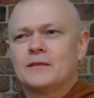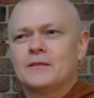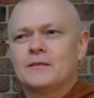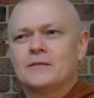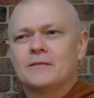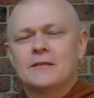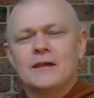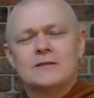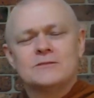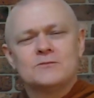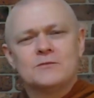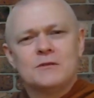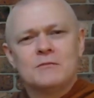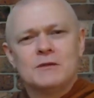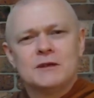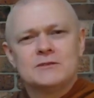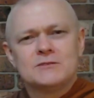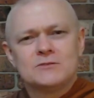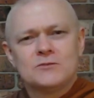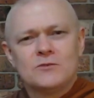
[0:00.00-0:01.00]
that's where
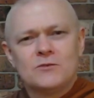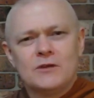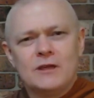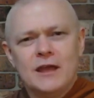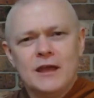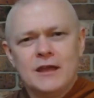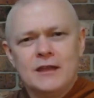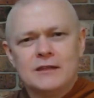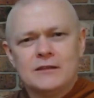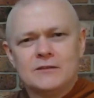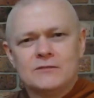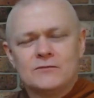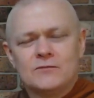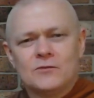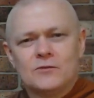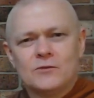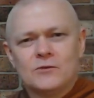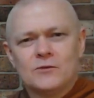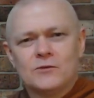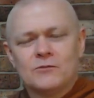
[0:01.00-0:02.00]
my story ends
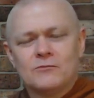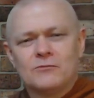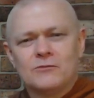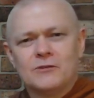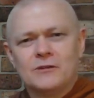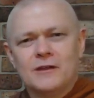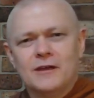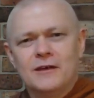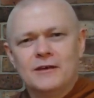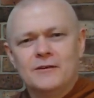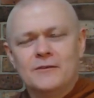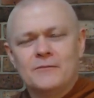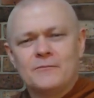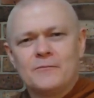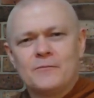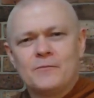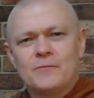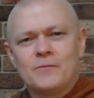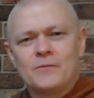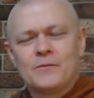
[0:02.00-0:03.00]
for now.
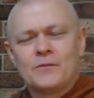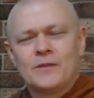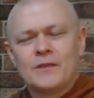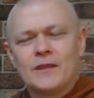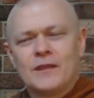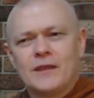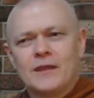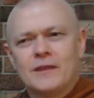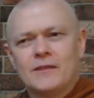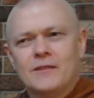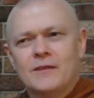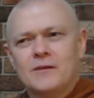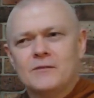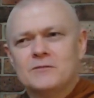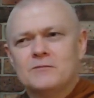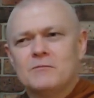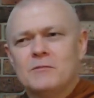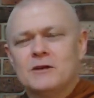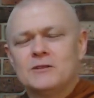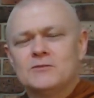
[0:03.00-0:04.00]

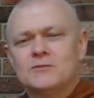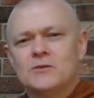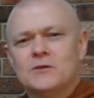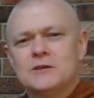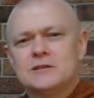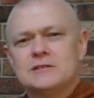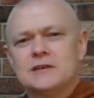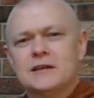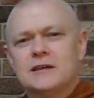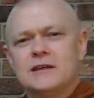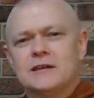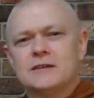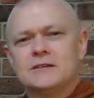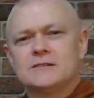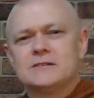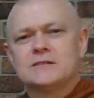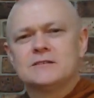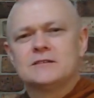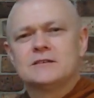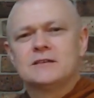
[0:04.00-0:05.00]
That's my choice, I
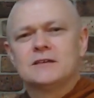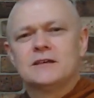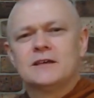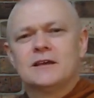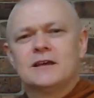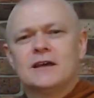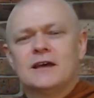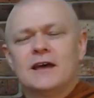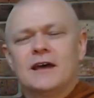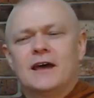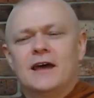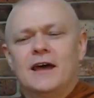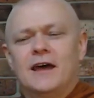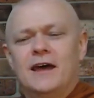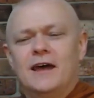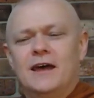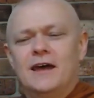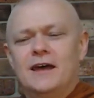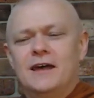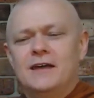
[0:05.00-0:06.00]
guess.
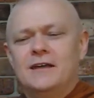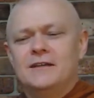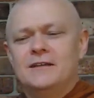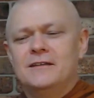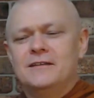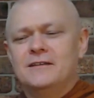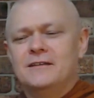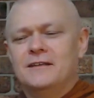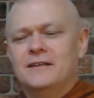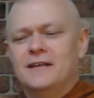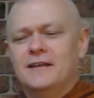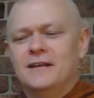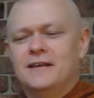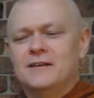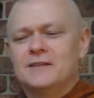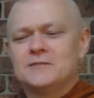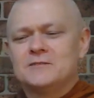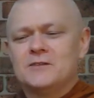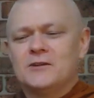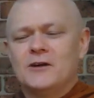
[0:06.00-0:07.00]
And
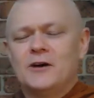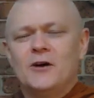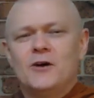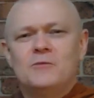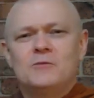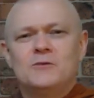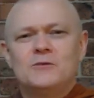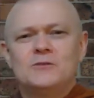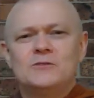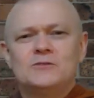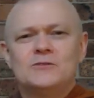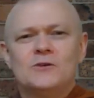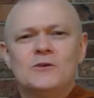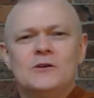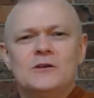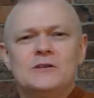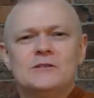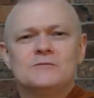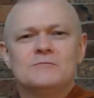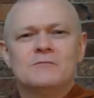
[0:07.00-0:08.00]
so I hope you
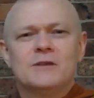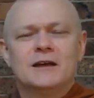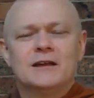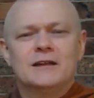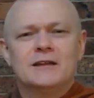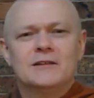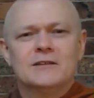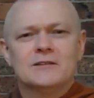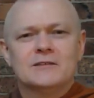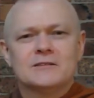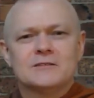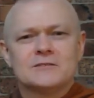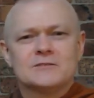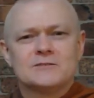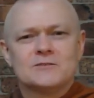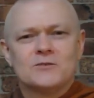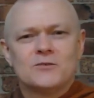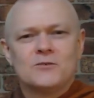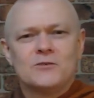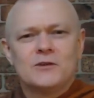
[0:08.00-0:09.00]
enjoyed my little
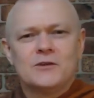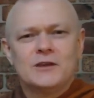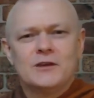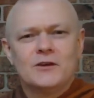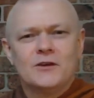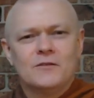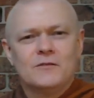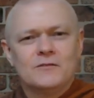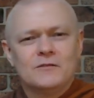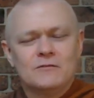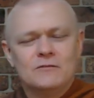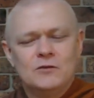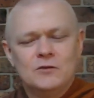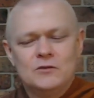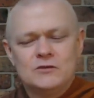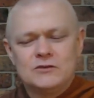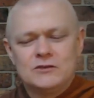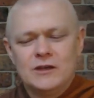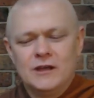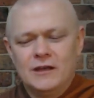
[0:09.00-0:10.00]
story of the
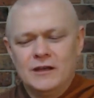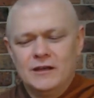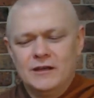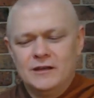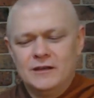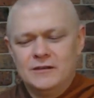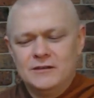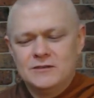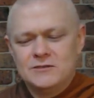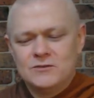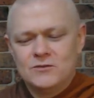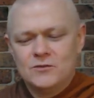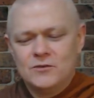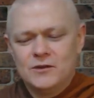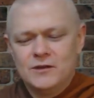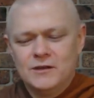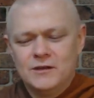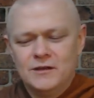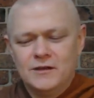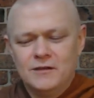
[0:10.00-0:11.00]
future and
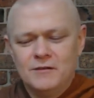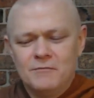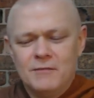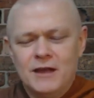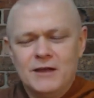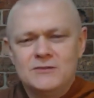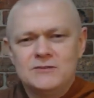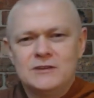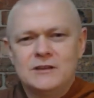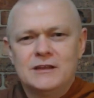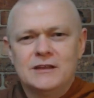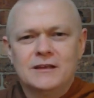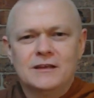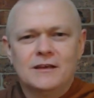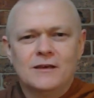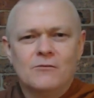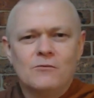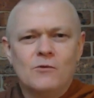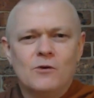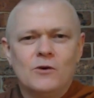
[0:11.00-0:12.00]
story
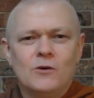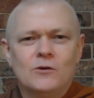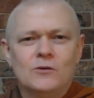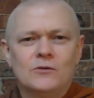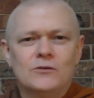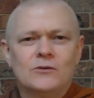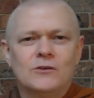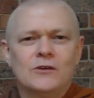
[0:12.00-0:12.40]
imagining a world